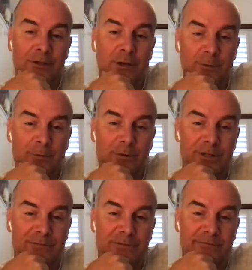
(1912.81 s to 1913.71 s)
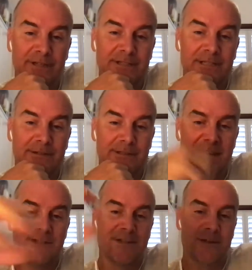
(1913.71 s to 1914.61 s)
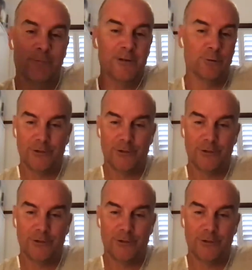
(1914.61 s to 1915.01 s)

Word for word: Won the Nobel Prize for inventing the test that we